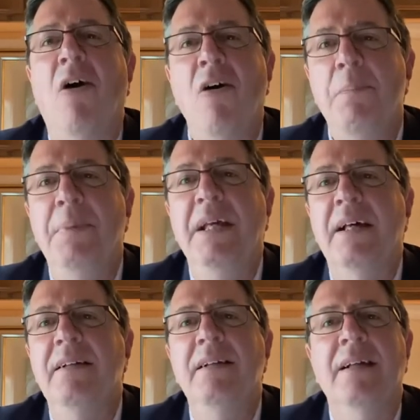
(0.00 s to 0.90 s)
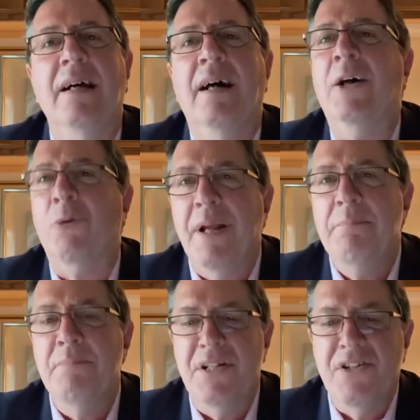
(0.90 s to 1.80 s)
albeit a
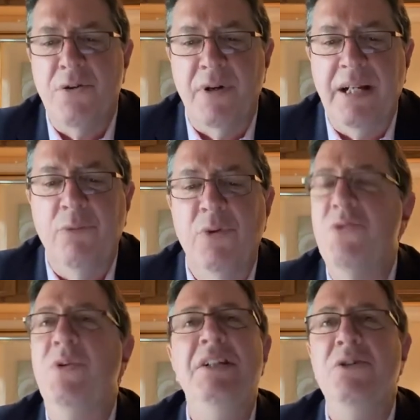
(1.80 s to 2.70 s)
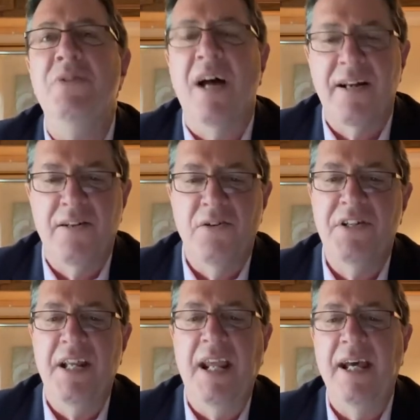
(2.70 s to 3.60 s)
great mystery which we do not
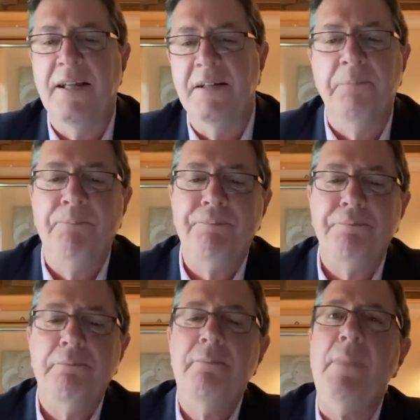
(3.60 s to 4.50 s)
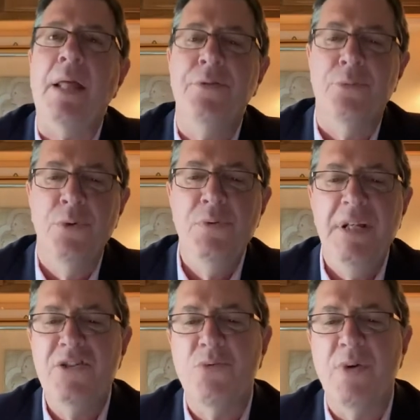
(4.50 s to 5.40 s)
understand. Through
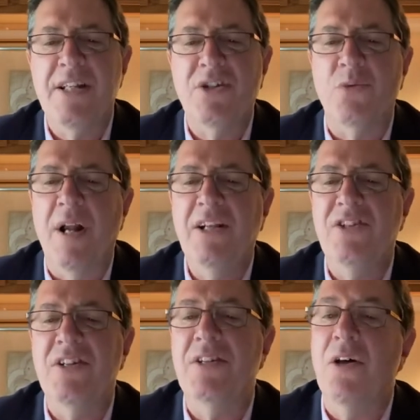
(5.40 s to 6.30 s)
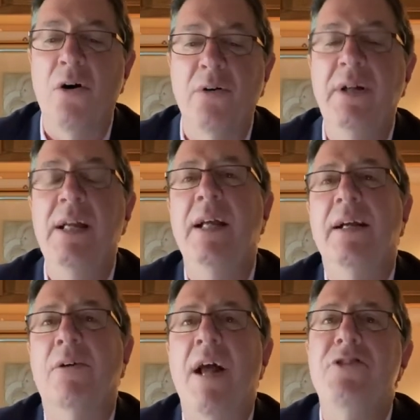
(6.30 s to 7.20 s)
his resurrection, though,
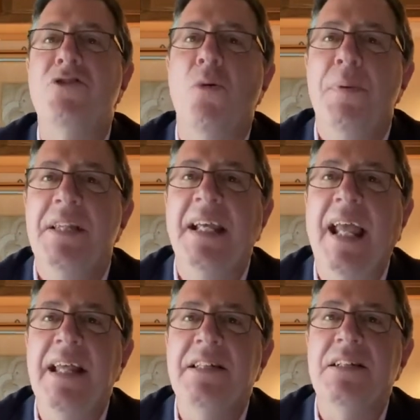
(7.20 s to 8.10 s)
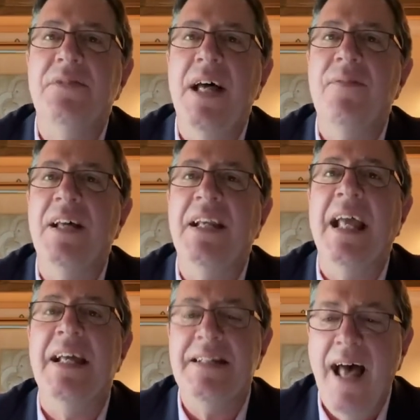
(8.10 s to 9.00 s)
Christ opened the gates of heaven,
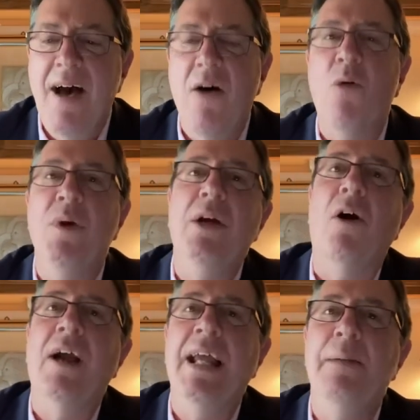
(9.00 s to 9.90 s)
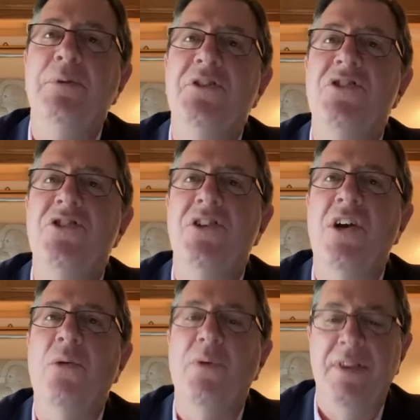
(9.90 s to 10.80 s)
and now we are able to
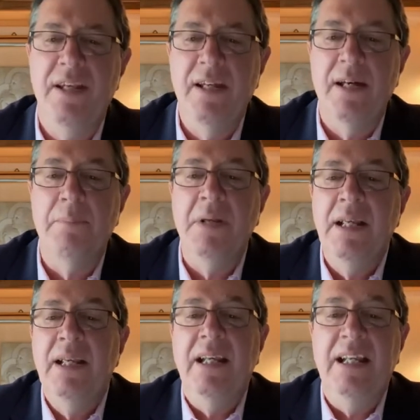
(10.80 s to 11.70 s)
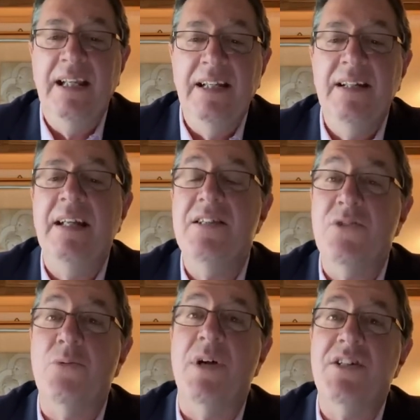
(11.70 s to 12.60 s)
share with him in
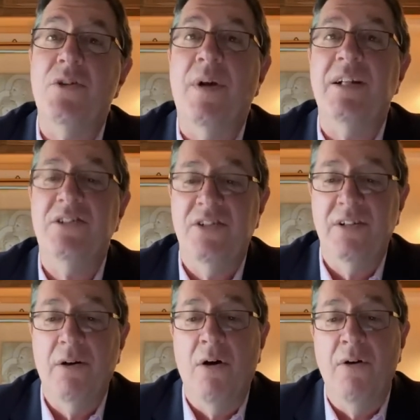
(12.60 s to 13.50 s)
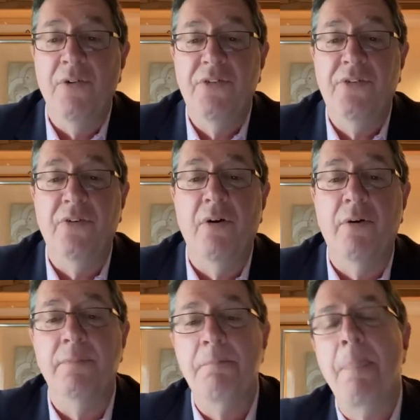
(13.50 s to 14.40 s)
his resurrection
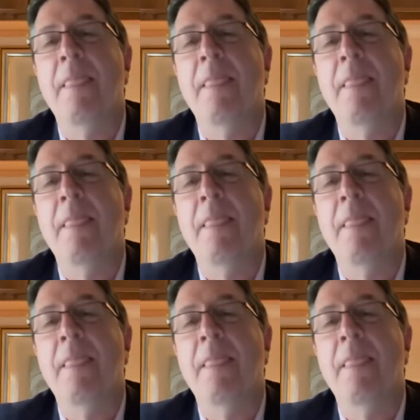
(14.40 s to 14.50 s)
also.